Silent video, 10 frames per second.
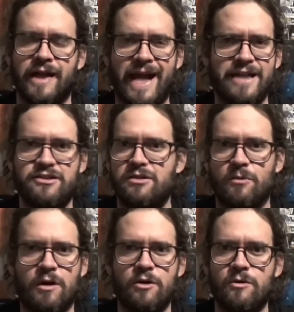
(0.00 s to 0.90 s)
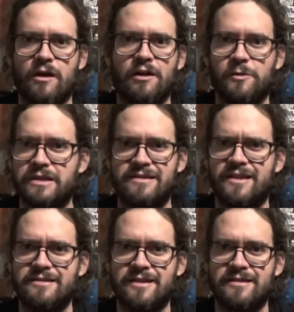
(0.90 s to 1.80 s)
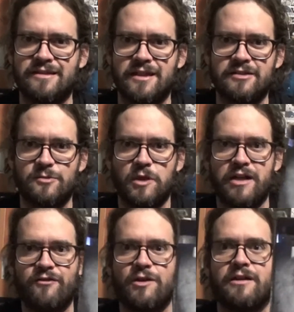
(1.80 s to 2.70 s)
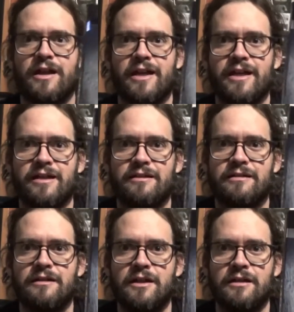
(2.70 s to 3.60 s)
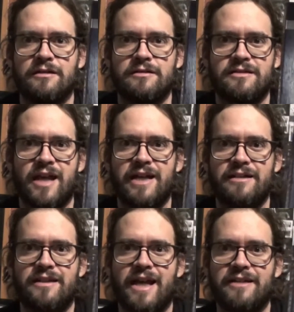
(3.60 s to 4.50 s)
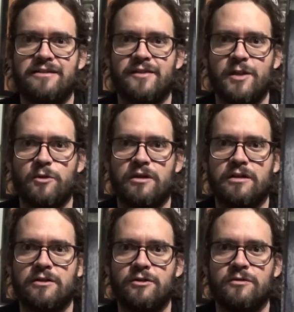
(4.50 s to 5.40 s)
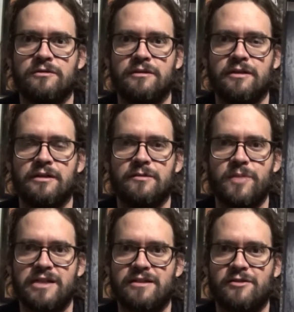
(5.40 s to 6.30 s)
H2O or Halloween 666, whatever, and decided that they were going to basically